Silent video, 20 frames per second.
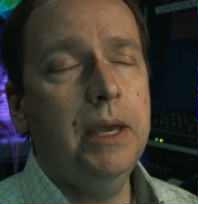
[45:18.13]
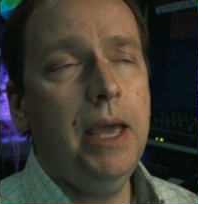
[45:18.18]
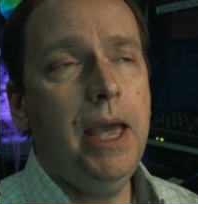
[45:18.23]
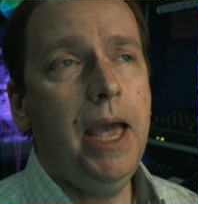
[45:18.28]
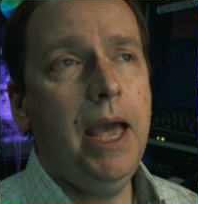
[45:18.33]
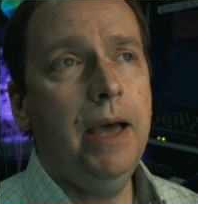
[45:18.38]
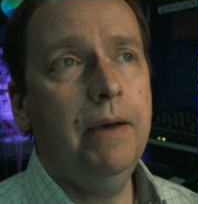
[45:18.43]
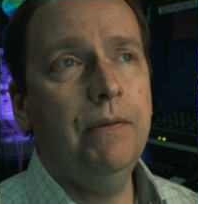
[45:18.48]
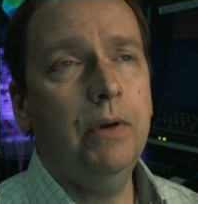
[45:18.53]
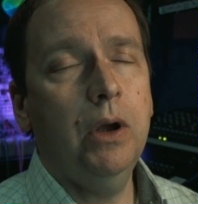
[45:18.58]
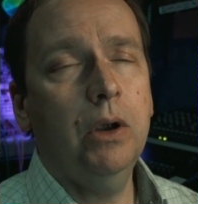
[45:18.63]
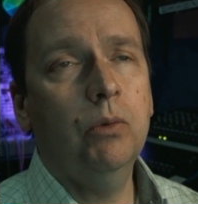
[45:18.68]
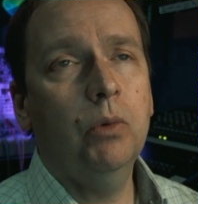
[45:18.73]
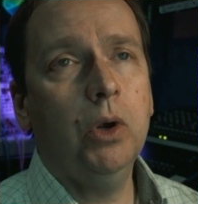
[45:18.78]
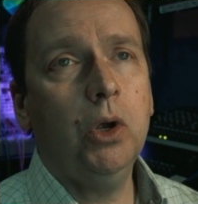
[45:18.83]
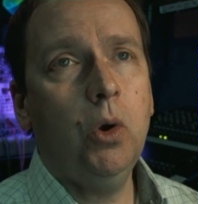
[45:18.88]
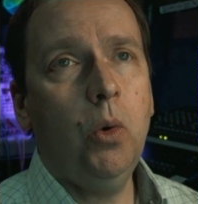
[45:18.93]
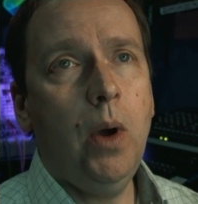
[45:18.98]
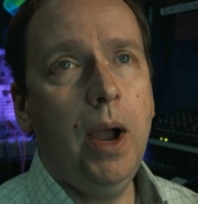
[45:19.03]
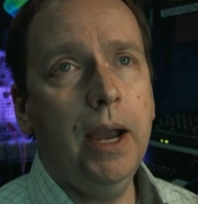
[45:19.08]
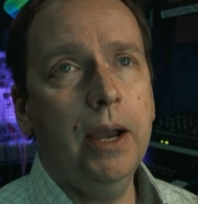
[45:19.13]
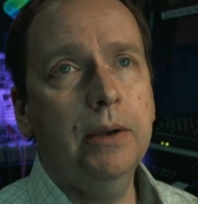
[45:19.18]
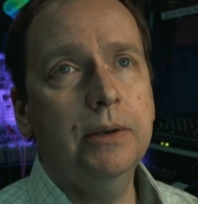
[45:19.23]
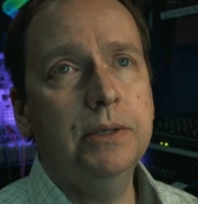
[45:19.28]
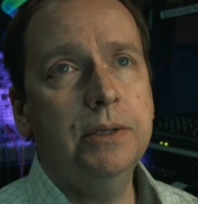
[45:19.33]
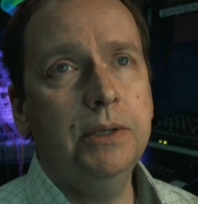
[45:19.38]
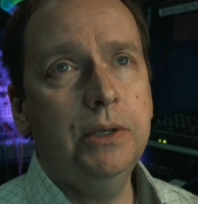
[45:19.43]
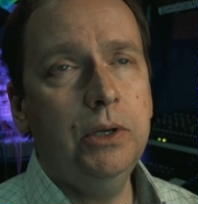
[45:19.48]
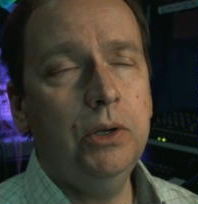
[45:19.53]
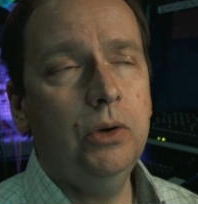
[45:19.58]
have a required
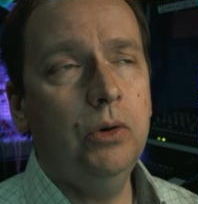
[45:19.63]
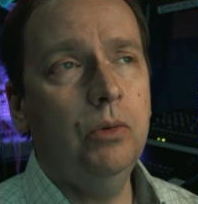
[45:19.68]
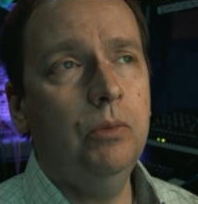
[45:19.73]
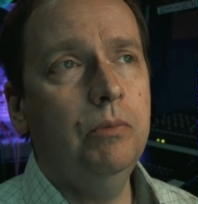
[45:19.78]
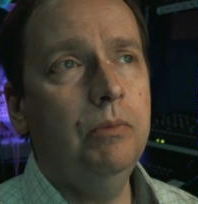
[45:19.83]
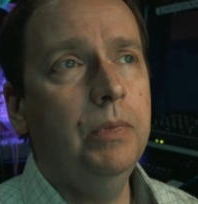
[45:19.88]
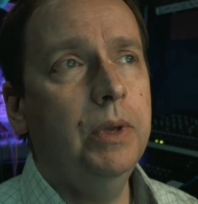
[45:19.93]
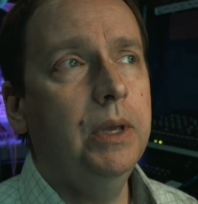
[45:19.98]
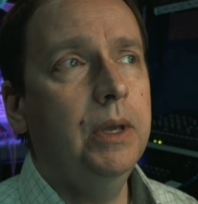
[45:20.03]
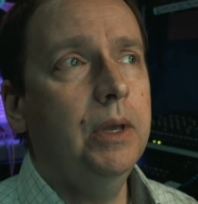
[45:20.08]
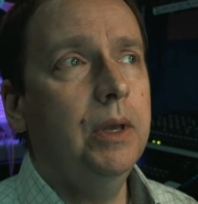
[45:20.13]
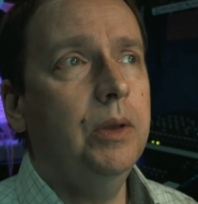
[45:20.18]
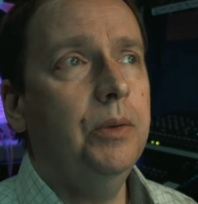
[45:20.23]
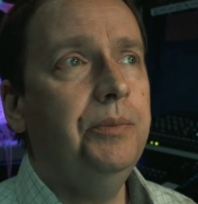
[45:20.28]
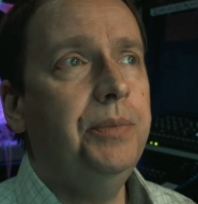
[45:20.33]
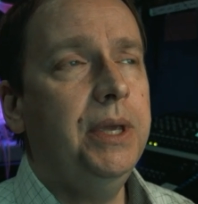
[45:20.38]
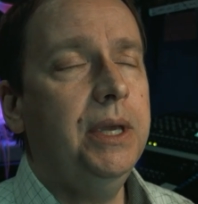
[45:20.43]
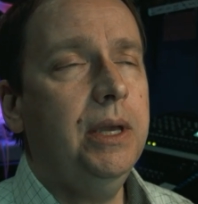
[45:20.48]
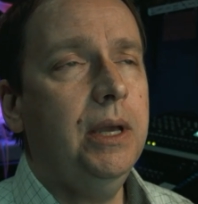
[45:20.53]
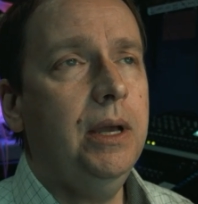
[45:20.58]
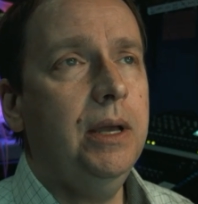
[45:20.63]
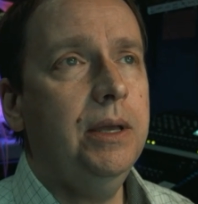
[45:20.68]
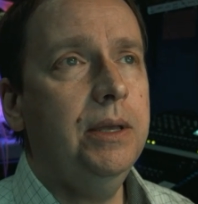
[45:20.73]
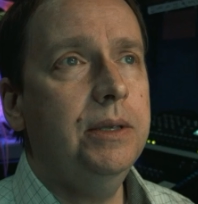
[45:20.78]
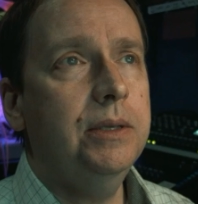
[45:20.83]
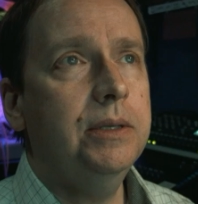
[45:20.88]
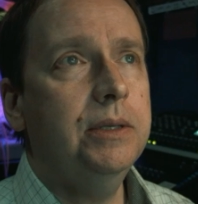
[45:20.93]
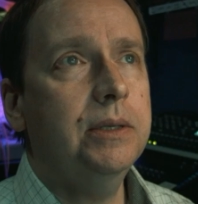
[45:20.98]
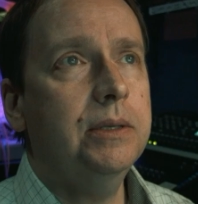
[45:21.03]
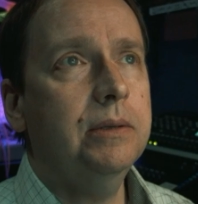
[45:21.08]
Zoom
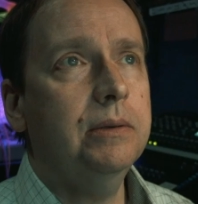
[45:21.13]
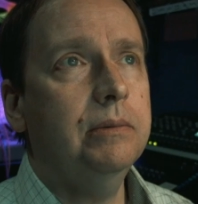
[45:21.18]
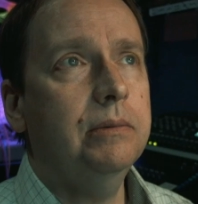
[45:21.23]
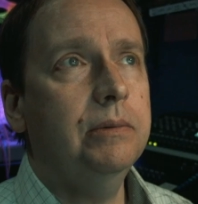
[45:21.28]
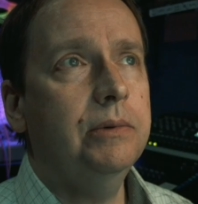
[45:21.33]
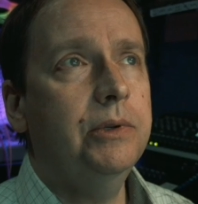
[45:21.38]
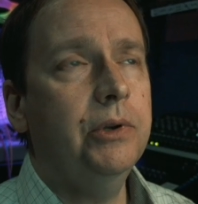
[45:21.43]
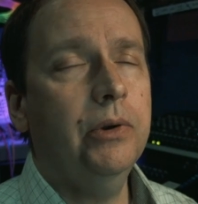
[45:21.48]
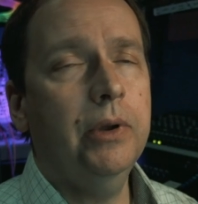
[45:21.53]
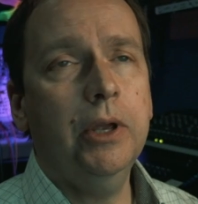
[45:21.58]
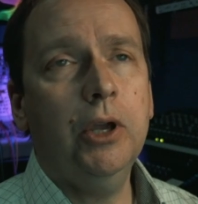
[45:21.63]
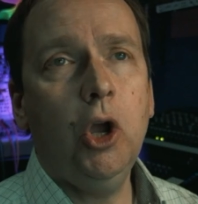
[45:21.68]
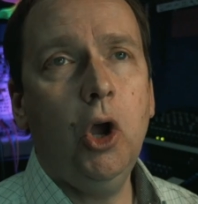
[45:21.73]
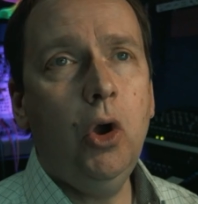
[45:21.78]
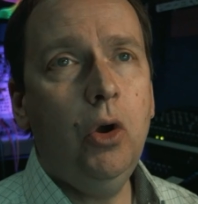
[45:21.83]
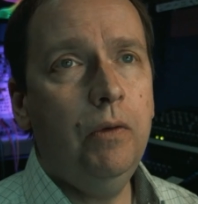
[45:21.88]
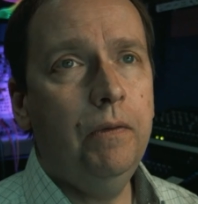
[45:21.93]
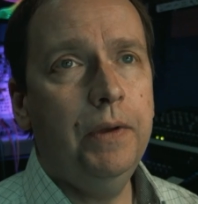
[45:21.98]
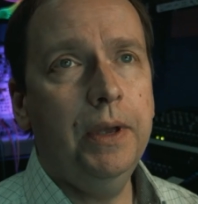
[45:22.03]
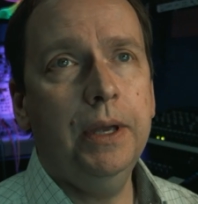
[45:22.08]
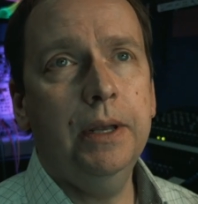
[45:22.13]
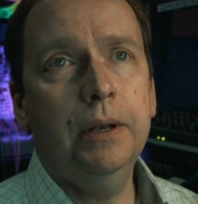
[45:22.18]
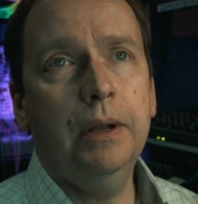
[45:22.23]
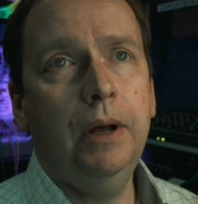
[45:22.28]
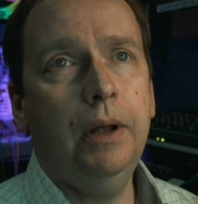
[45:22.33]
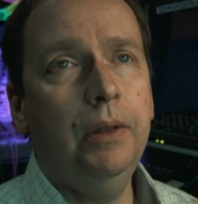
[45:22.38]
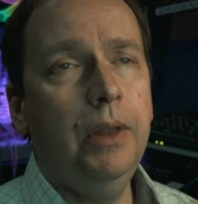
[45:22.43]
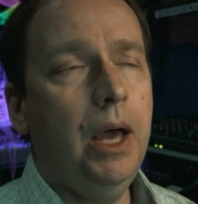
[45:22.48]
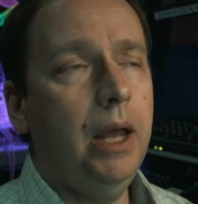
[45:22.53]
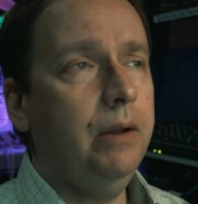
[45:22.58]
because during COVID,
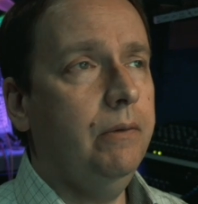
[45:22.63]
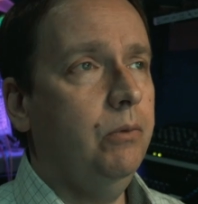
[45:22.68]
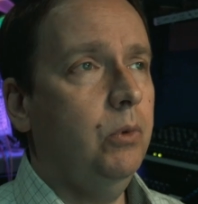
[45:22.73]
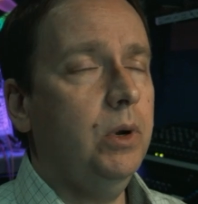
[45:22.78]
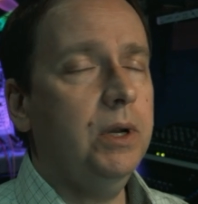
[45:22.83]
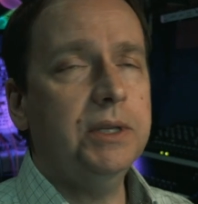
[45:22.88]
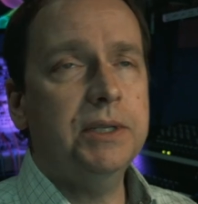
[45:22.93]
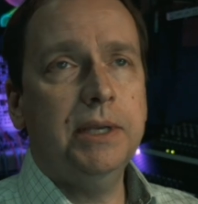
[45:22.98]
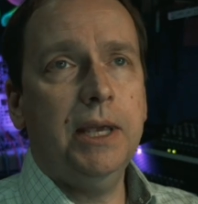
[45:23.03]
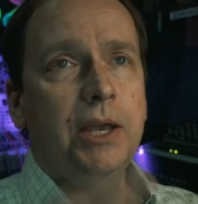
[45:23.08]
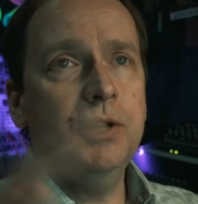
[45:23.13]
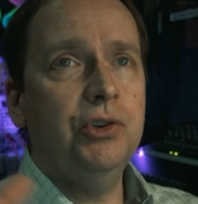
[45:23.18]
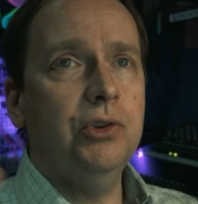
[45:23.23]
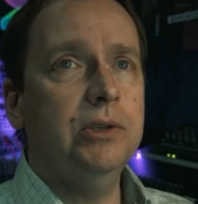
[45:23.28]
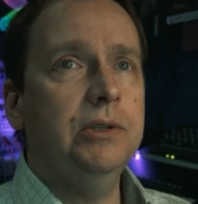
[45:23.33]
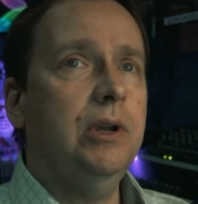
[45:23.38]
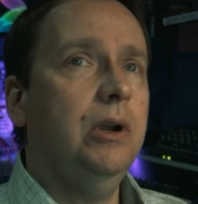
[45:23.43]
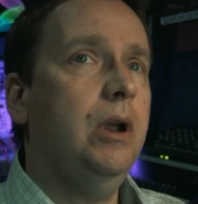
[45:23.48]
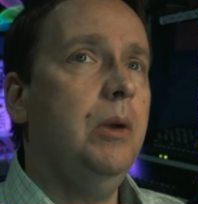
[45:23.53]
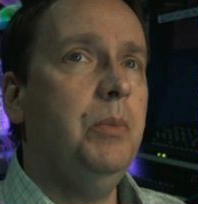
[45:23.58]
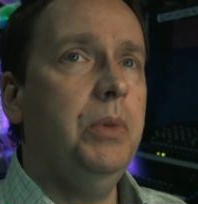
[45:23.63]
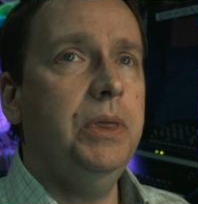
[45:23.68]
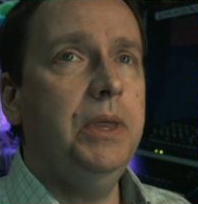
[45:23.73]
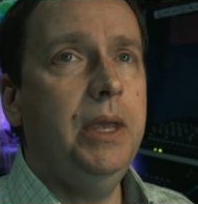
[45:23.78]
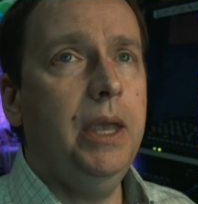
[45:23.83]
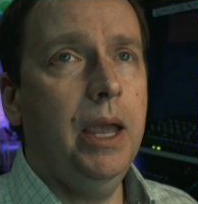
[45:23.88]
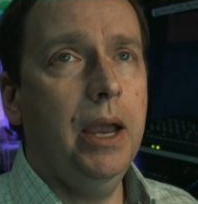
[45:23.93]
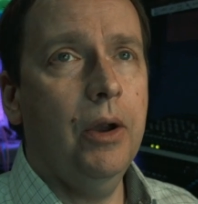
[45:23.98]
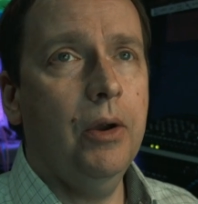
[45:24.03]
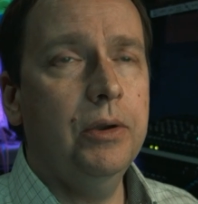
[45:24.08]
a lot of work schedules are up in
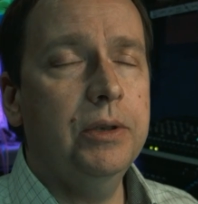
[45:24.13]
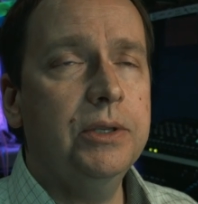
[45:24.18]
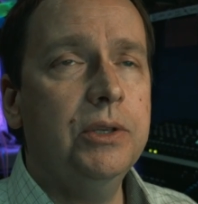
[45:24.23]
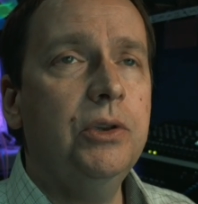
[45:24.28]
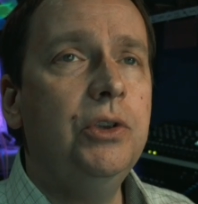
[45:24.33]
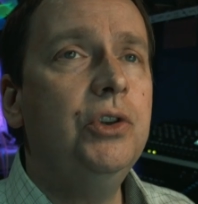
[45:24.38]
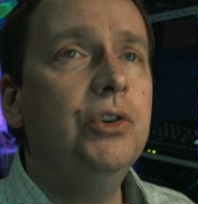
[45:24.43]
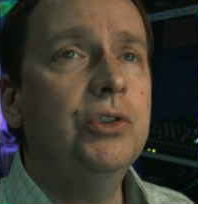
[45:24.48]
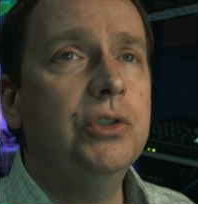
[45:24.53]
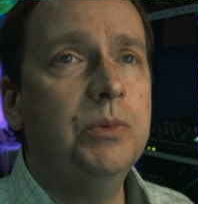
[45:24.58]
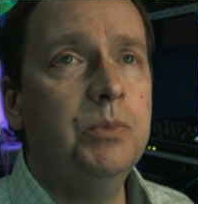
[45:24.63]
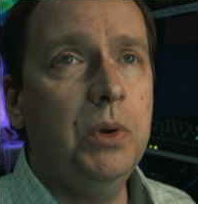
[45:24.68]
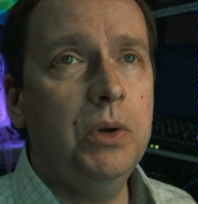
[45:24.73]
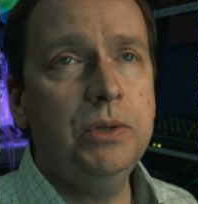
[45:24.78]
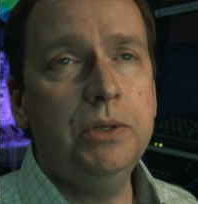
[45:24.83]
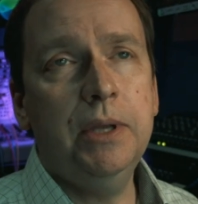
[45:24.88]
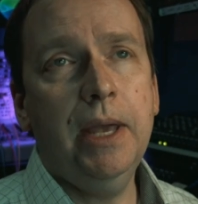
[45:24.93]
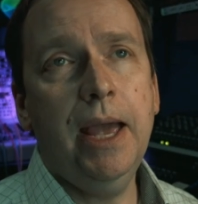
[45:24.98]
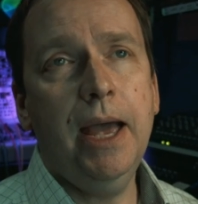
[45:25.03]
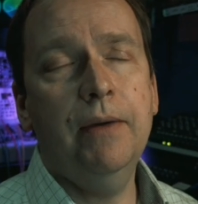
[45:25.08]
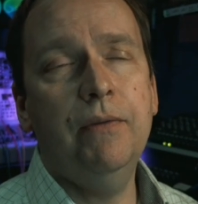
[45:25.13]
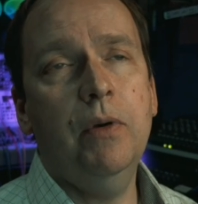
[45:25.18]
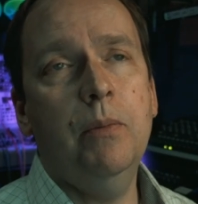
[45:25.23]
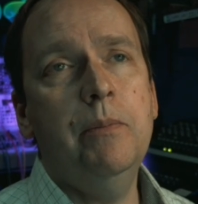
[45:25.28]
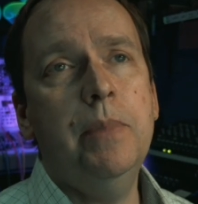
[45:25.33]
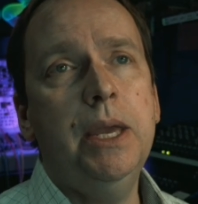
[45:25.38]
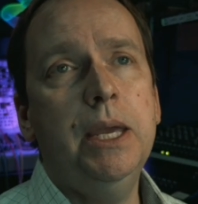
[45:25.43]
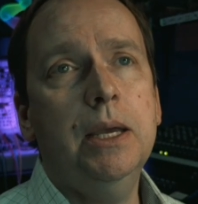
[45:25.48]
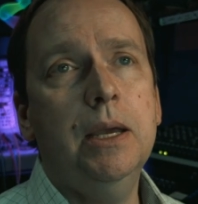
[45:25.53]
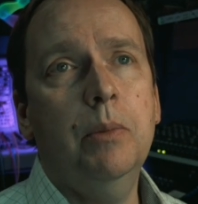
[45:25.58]
the air, and so you're supposed to have a
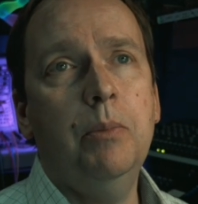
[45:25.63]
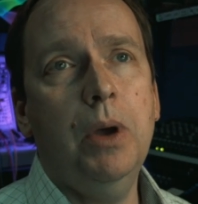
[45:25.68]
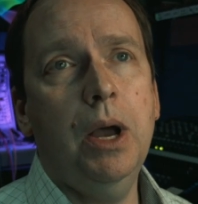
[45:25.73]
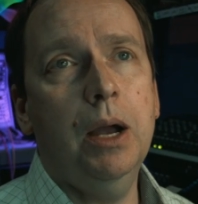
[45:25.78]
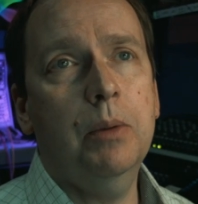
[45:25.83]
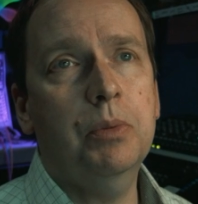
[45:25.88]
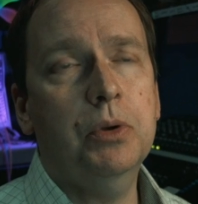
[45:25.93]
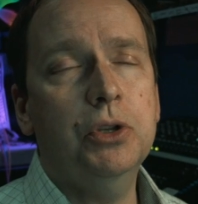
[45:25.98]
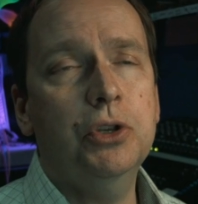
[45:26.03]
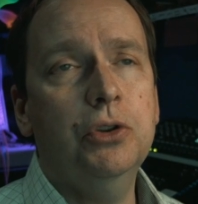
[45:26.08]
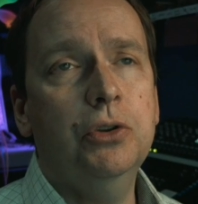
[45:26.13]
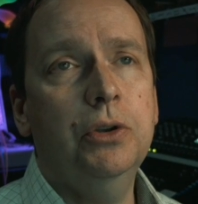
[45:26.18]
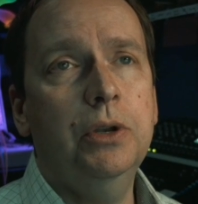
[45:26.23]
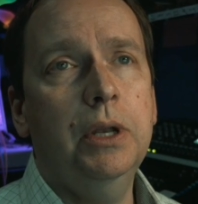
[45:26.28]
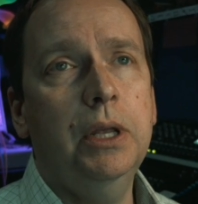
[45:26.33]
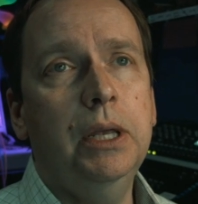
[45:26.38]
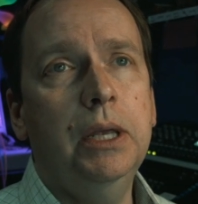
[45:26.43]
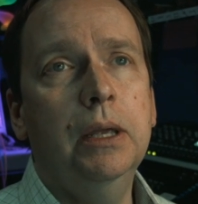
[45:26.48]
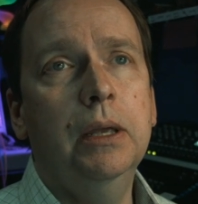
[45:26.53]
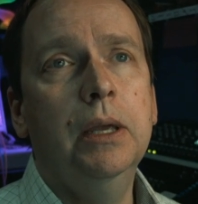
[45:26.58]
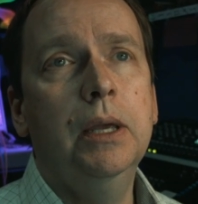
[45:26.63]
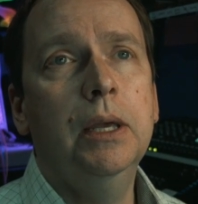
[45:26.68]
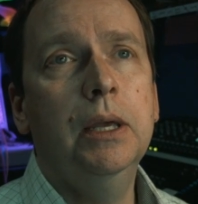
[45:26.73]
makeup opportunity